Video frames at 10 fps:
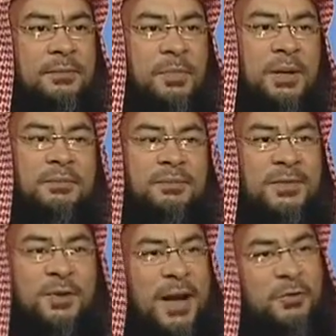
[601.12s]
but
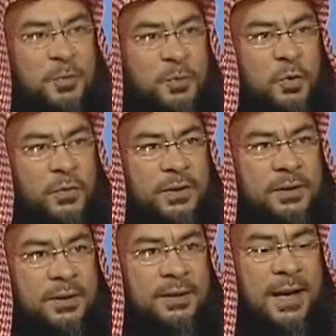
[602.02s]
you have to prove
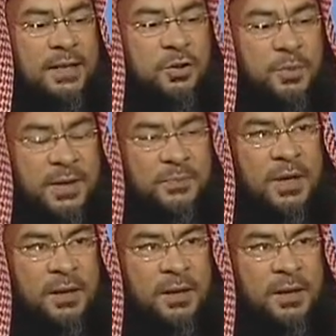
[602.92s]
it. It has to be